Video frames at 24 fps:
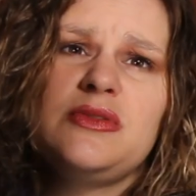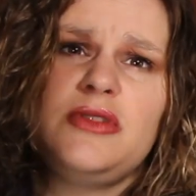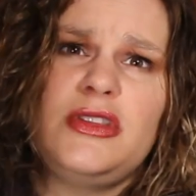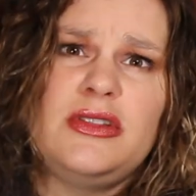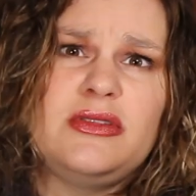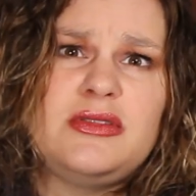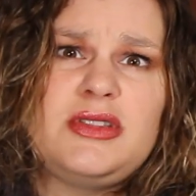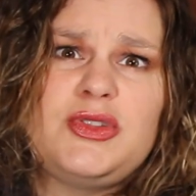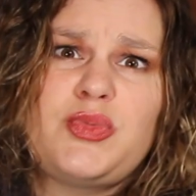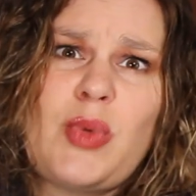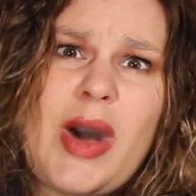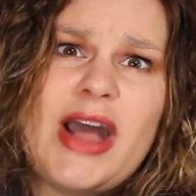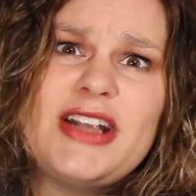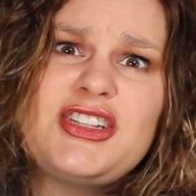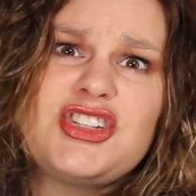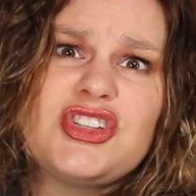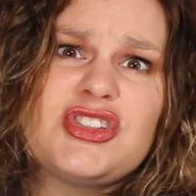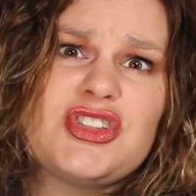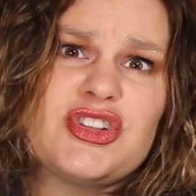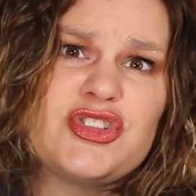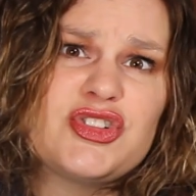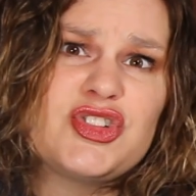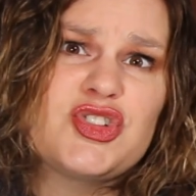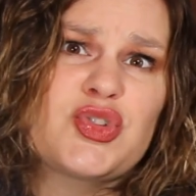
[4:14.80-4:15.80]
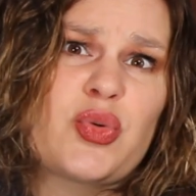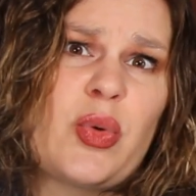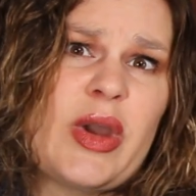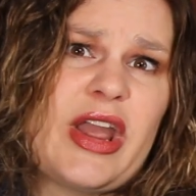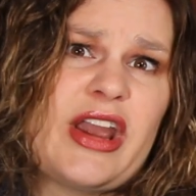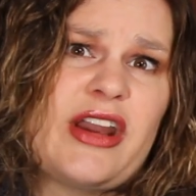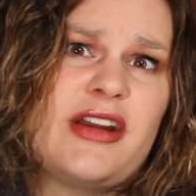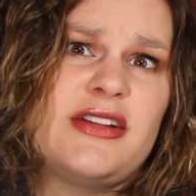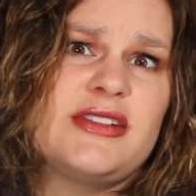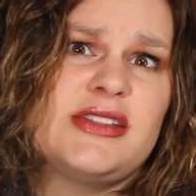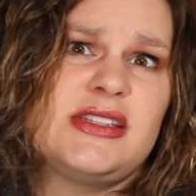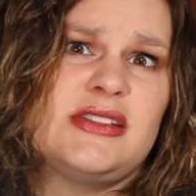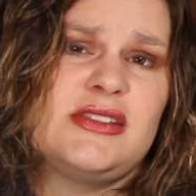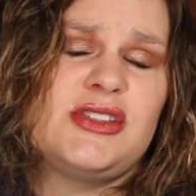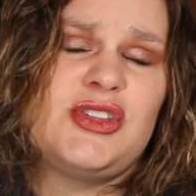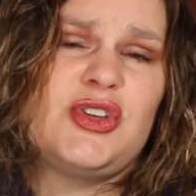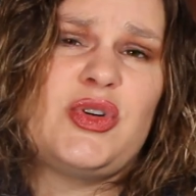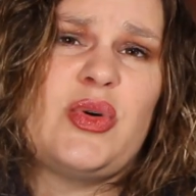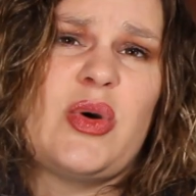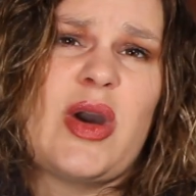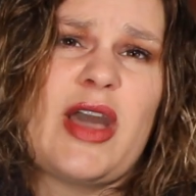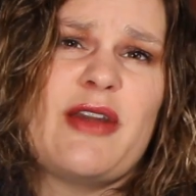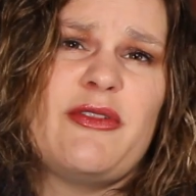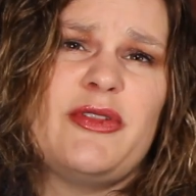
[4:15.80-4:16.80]
the swatches are squares, and
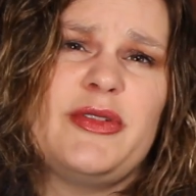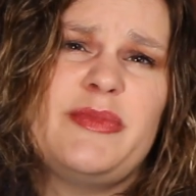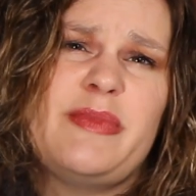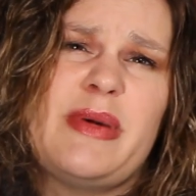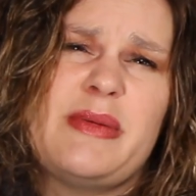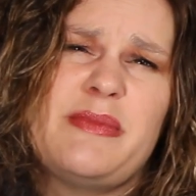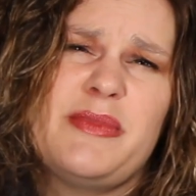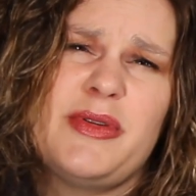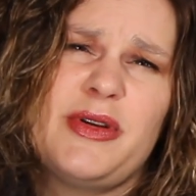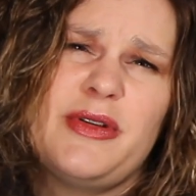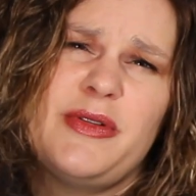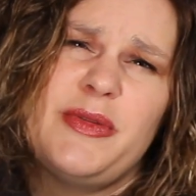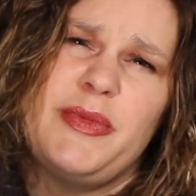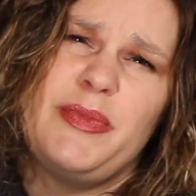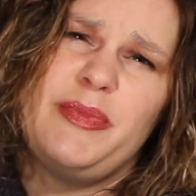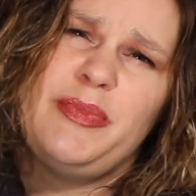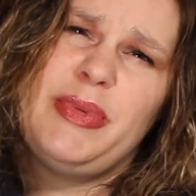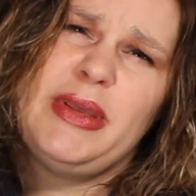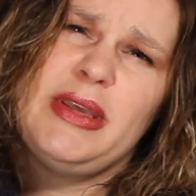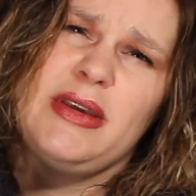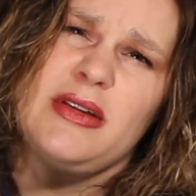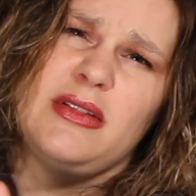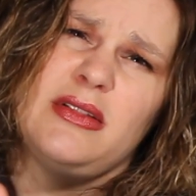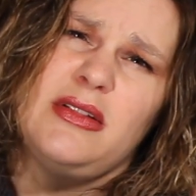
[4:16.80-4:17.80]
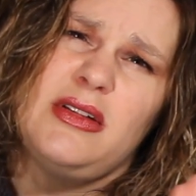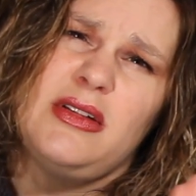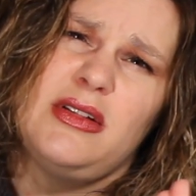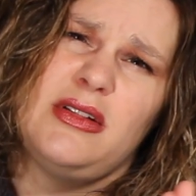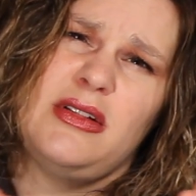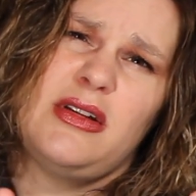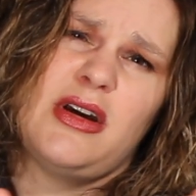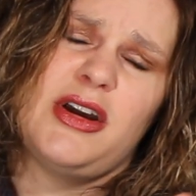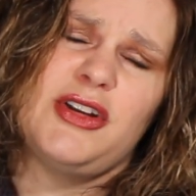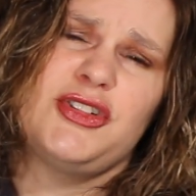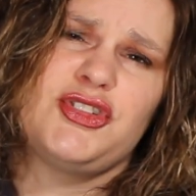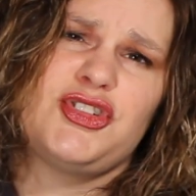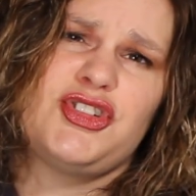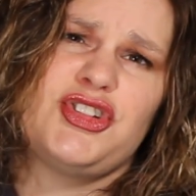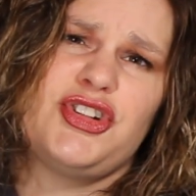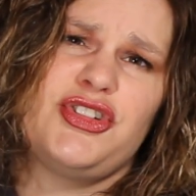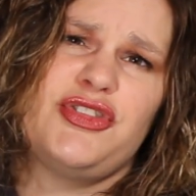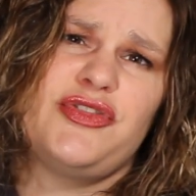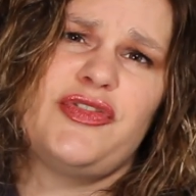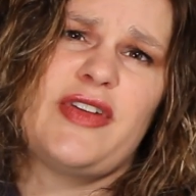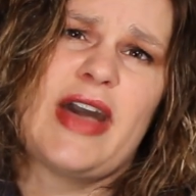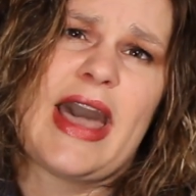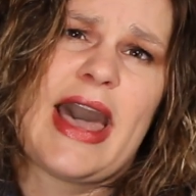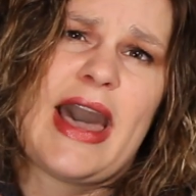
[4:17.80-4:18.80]
so I remember being a little
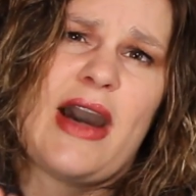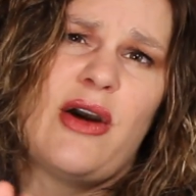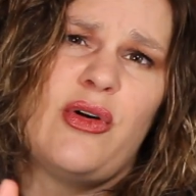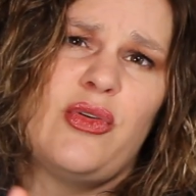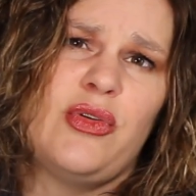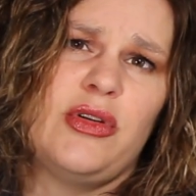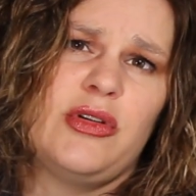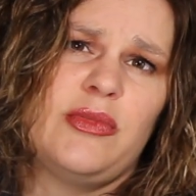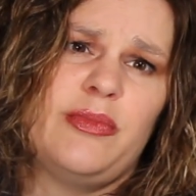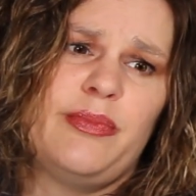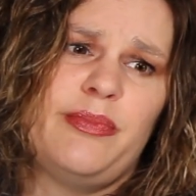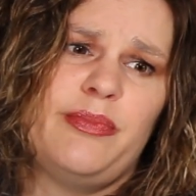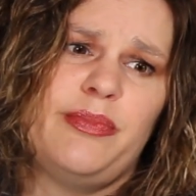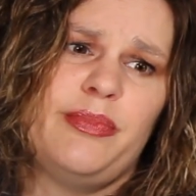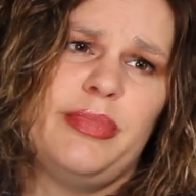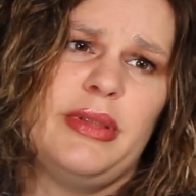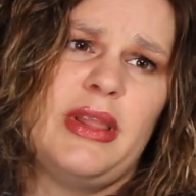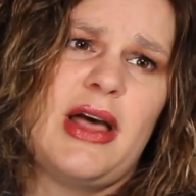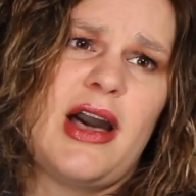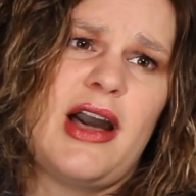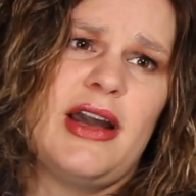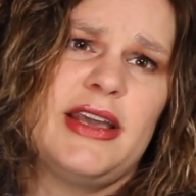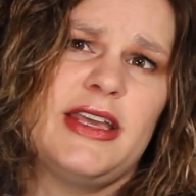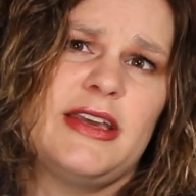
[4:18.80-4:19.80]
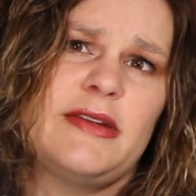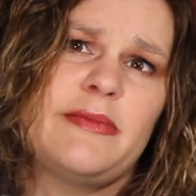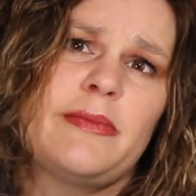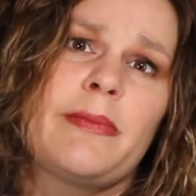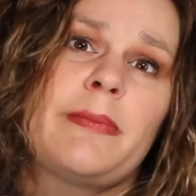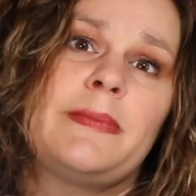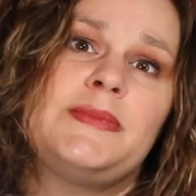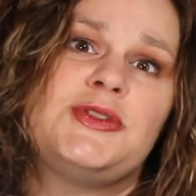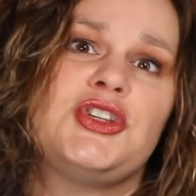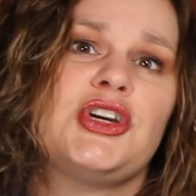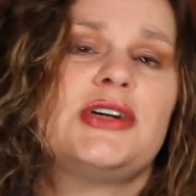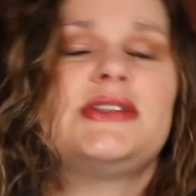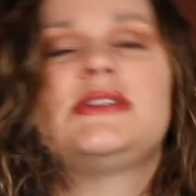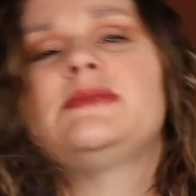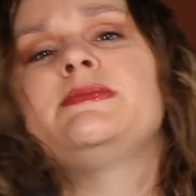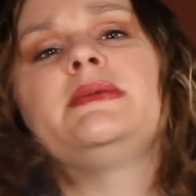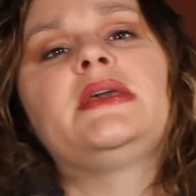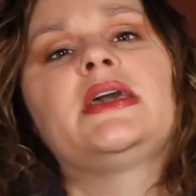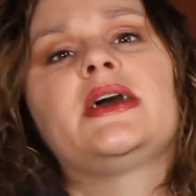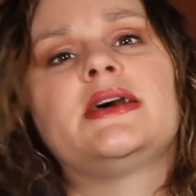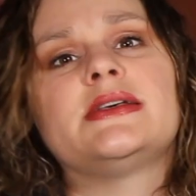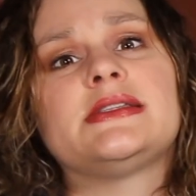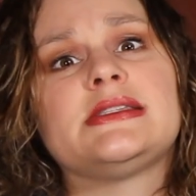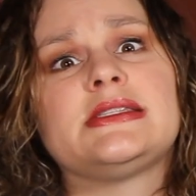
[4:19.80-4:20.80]
unsure of how to block it just
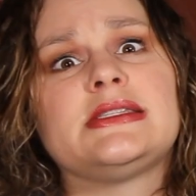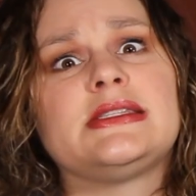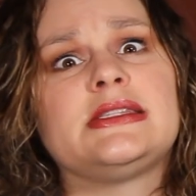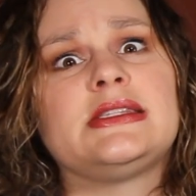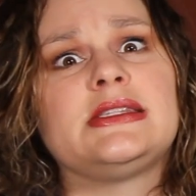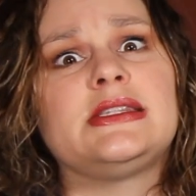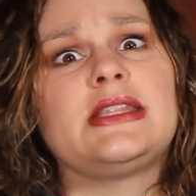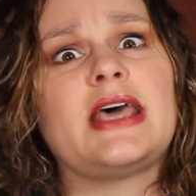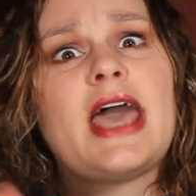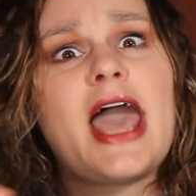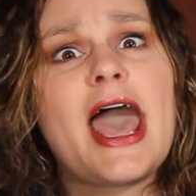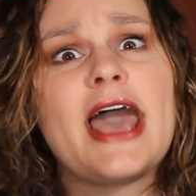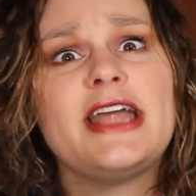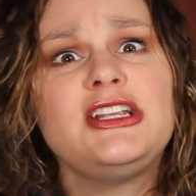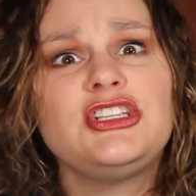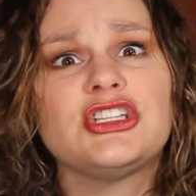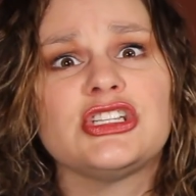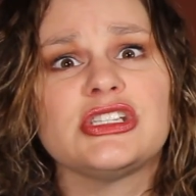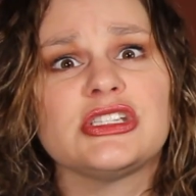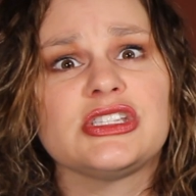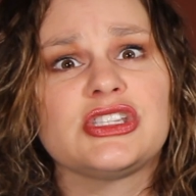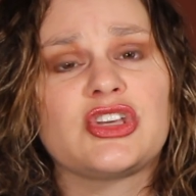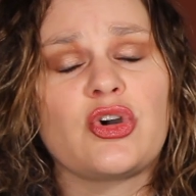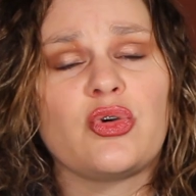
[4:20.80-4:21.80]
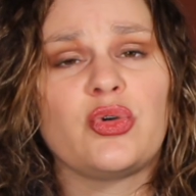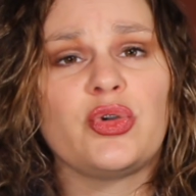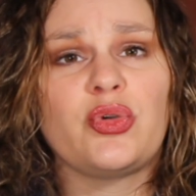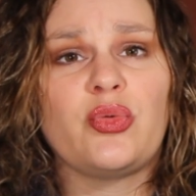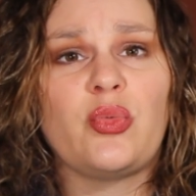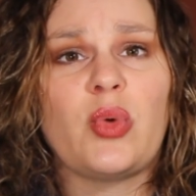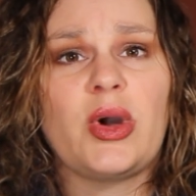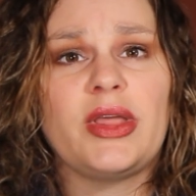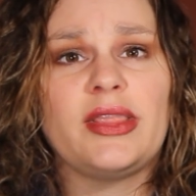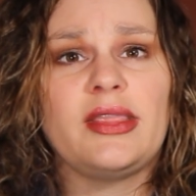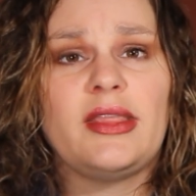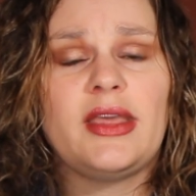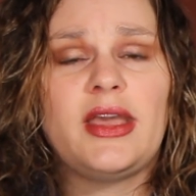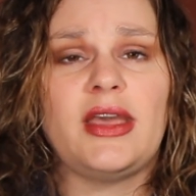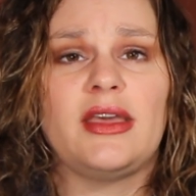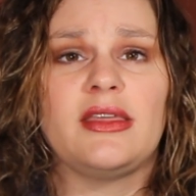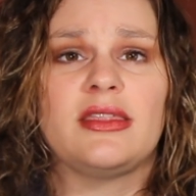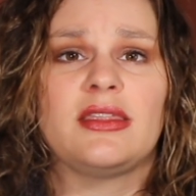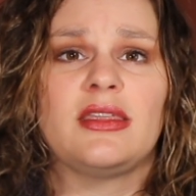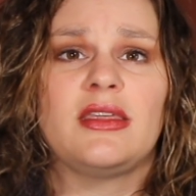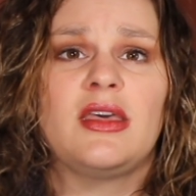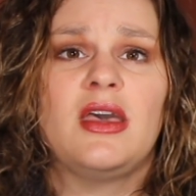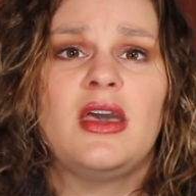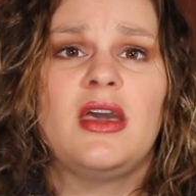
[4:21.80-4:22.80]
because the edges go to one
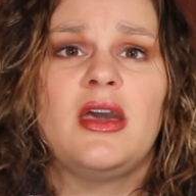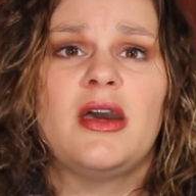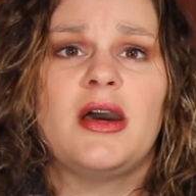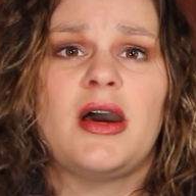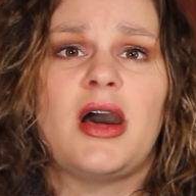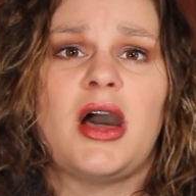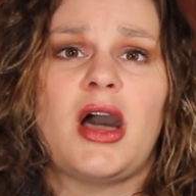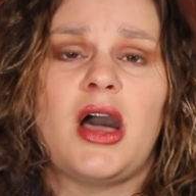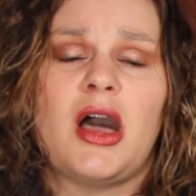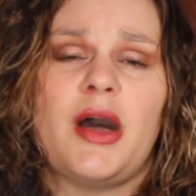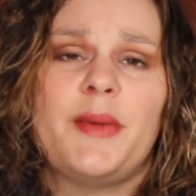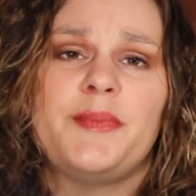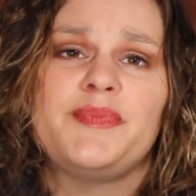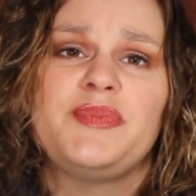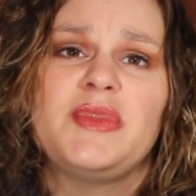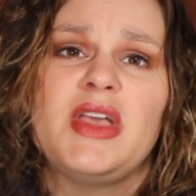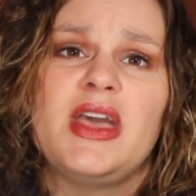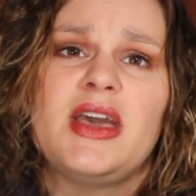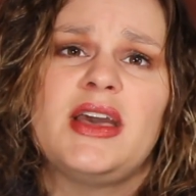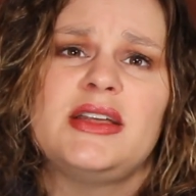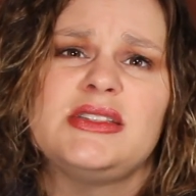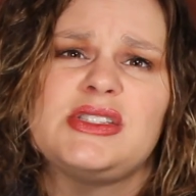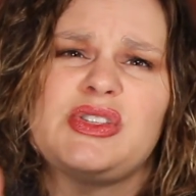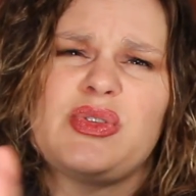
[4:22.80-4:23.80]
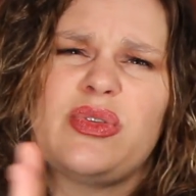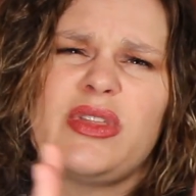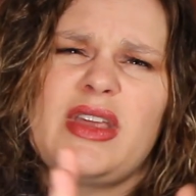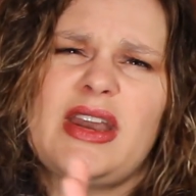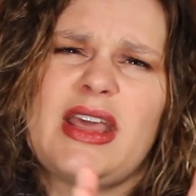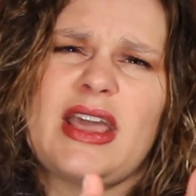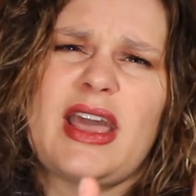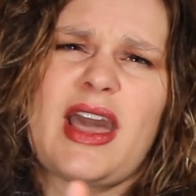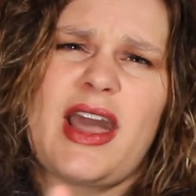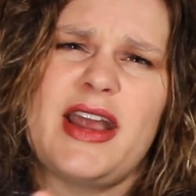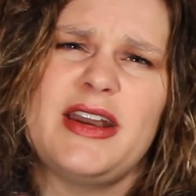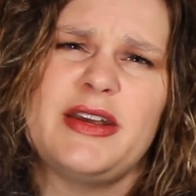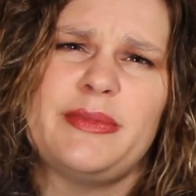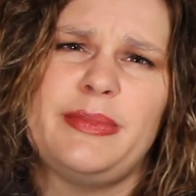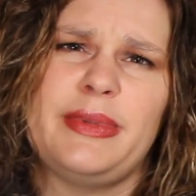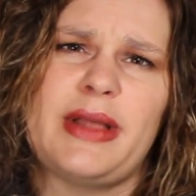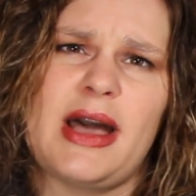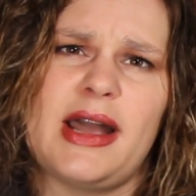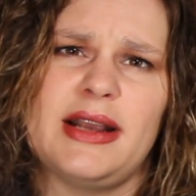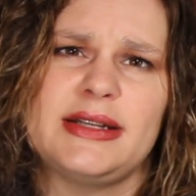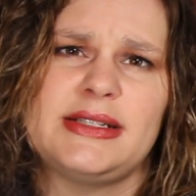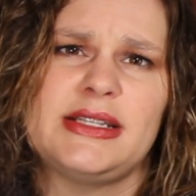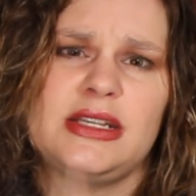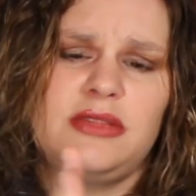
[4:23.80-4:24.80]
length. And so then I kind of
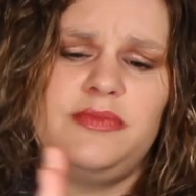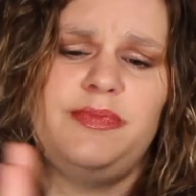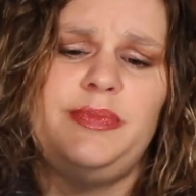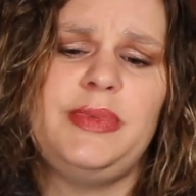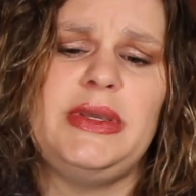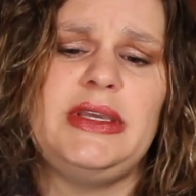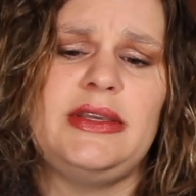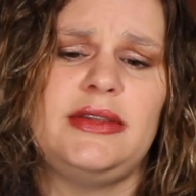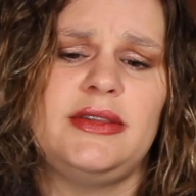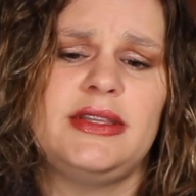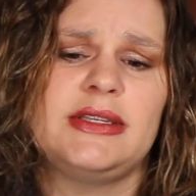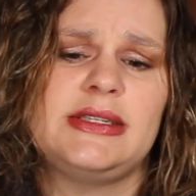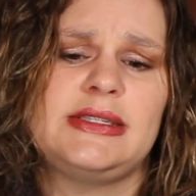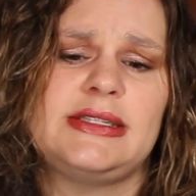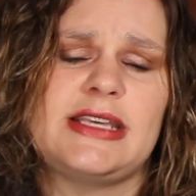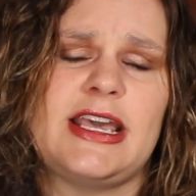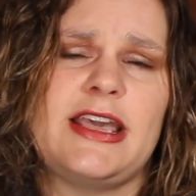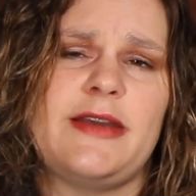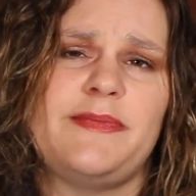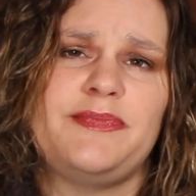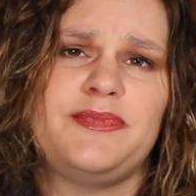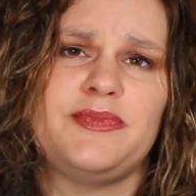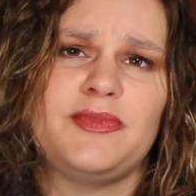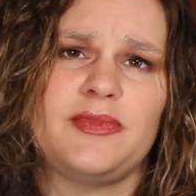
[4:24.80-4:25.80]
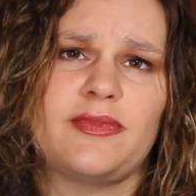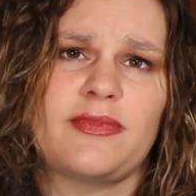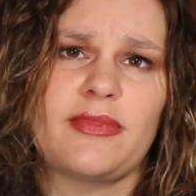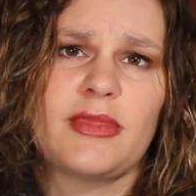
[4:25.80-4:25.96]
blocked it to be the same